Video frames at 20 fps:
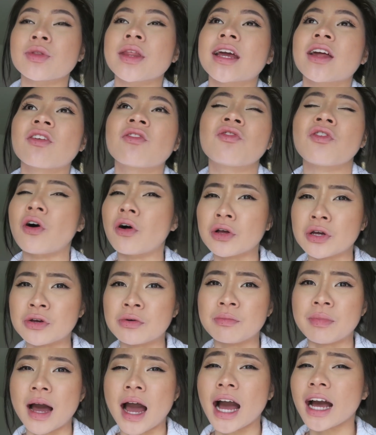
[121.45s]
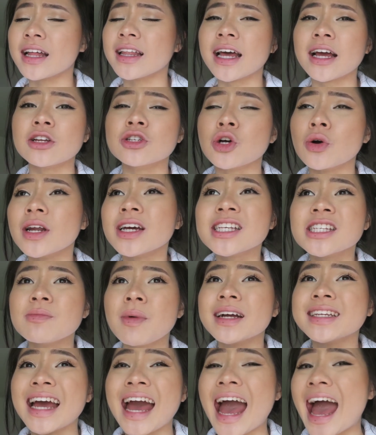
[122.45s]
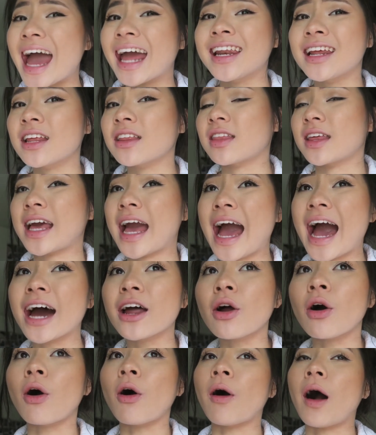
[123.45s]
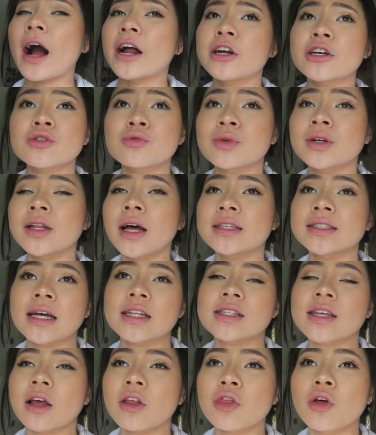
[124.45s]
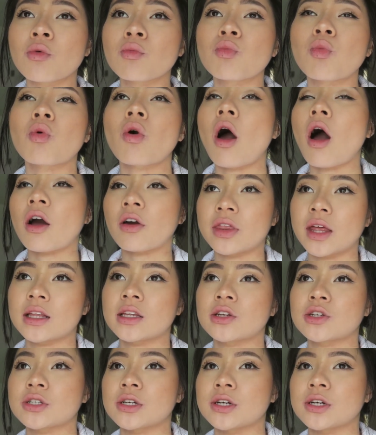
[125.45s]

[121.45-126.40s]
so they can follow you back. Like, don't expect anything at all. I just realized that's like the wrong thing to